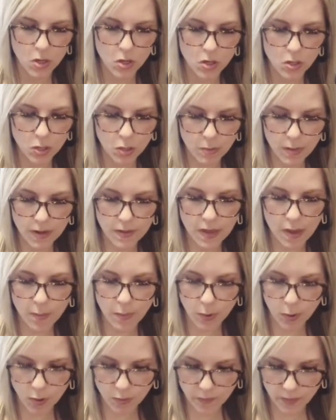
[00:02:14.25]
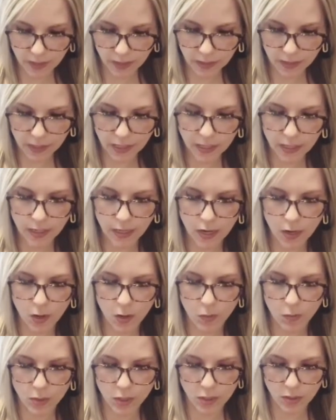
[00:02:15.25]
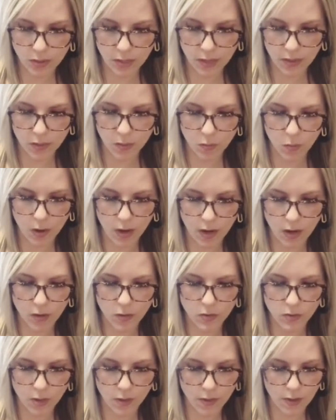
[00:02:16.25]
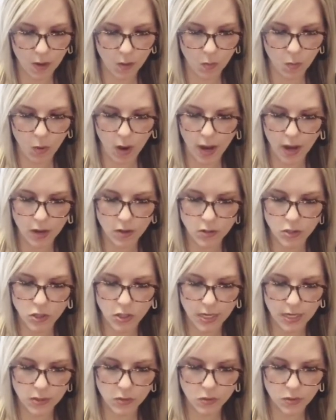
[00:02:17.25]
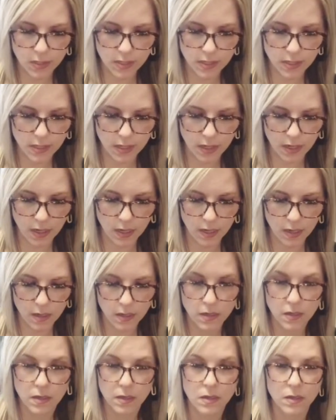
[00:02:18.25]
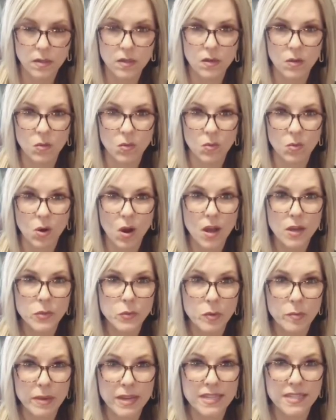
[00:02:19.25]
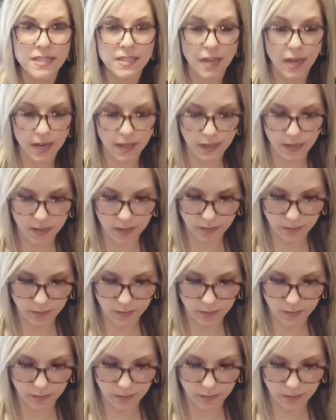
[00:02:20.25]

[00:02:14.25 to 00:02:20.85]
You made that perfectly clear when you led the Reccos on that wild chase through the city." Roz remained silent.